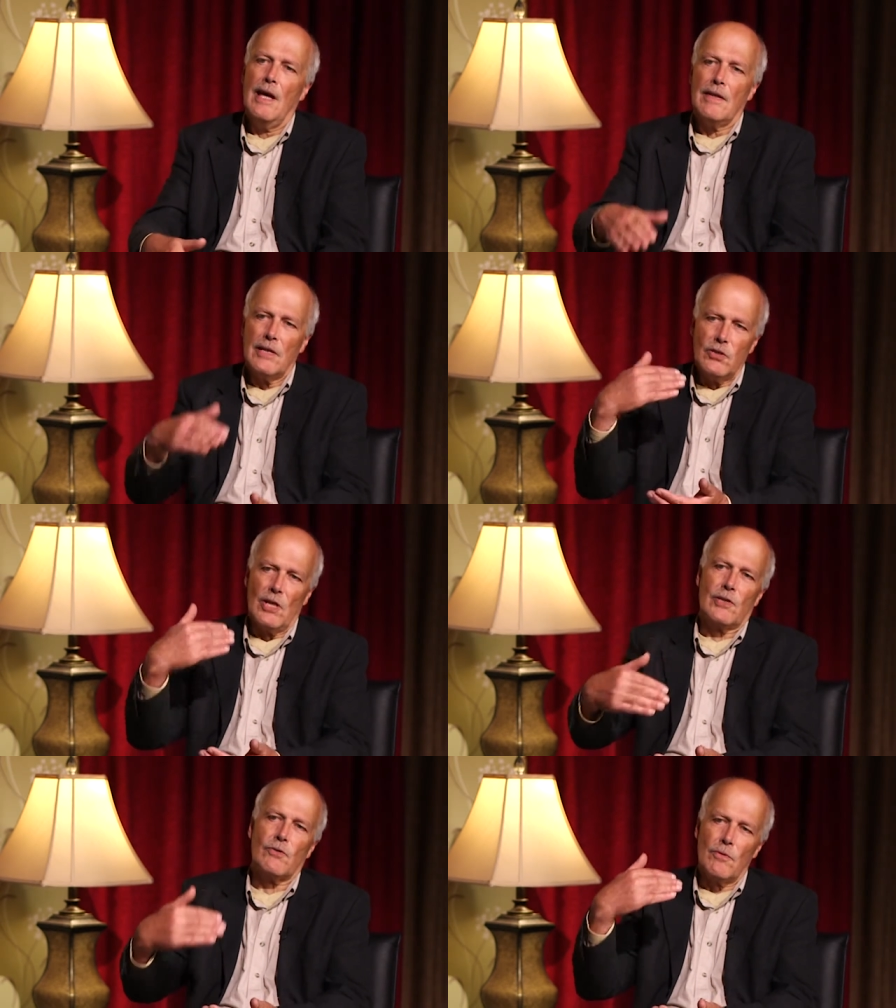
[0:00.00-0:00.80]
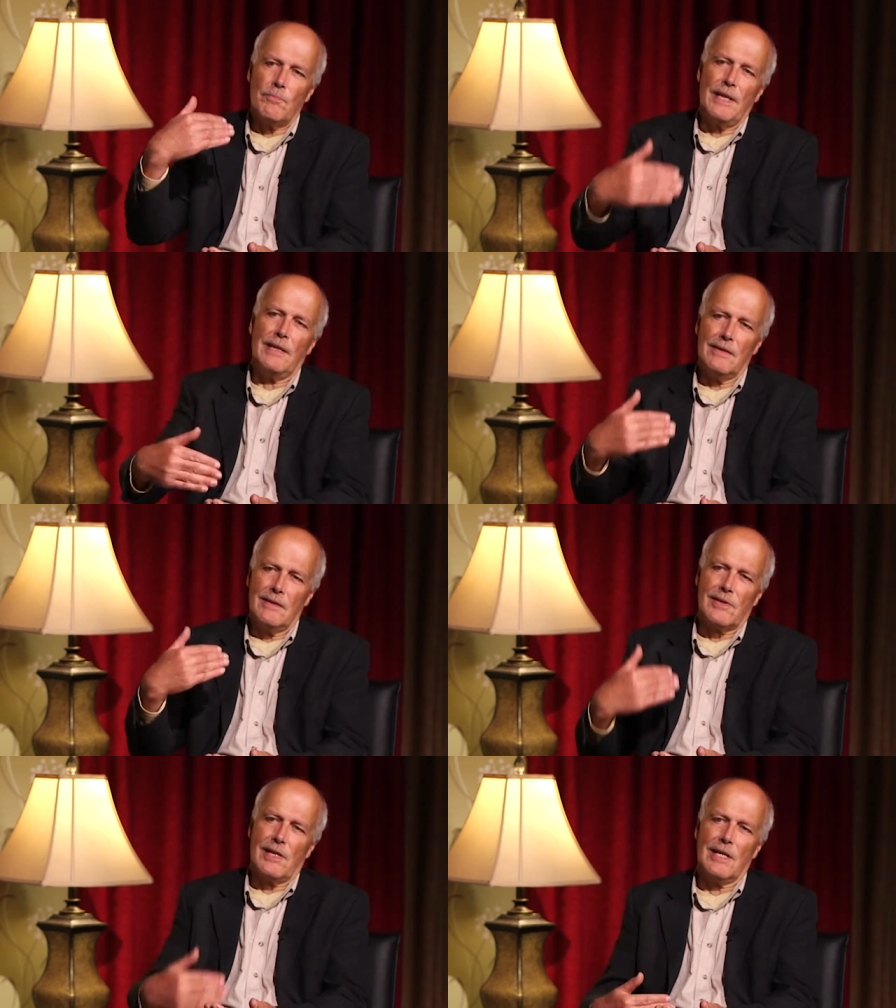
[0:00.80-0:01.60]
they just repeat
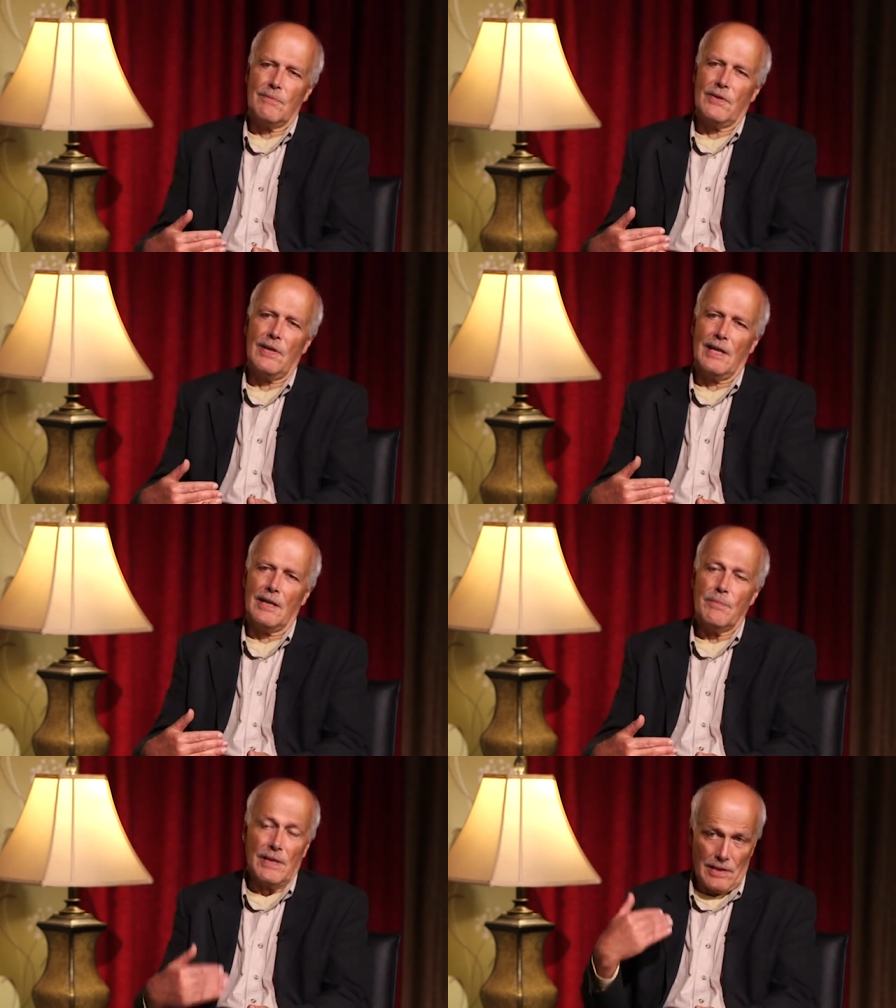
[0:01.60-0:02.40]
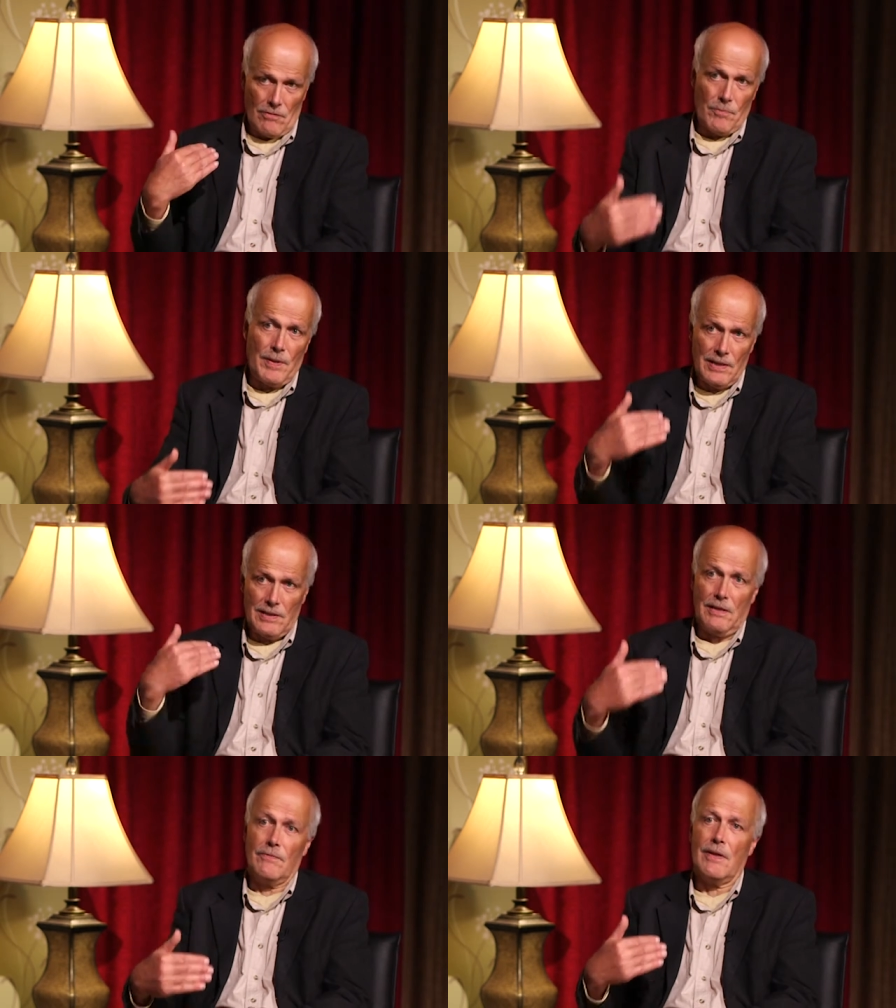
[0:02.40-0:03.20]
the same thing, but they
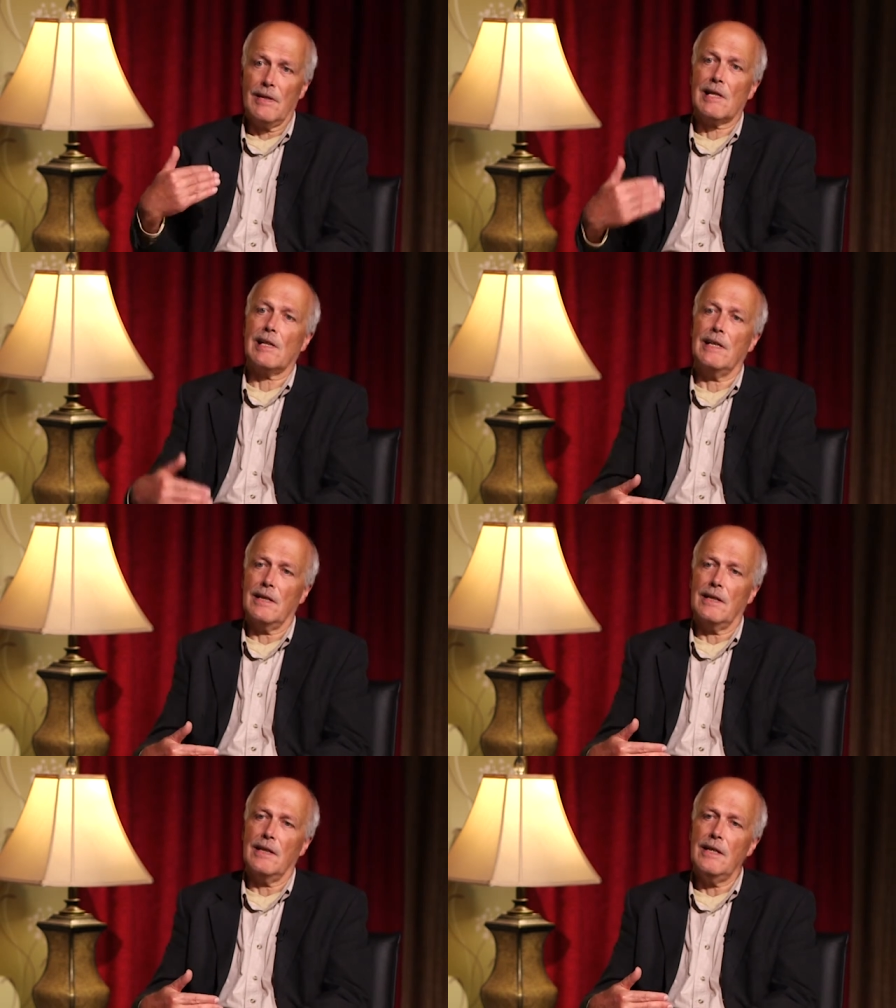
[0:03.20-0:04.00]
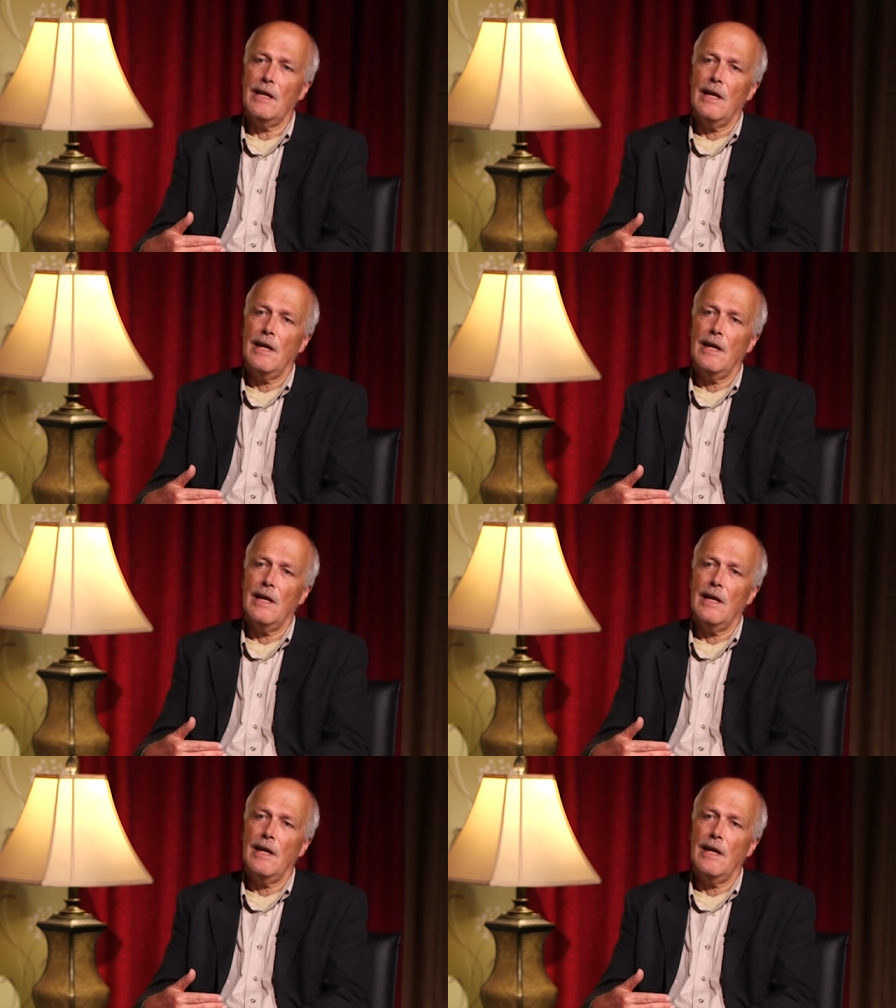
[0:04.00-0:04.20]
repeat it very clearly.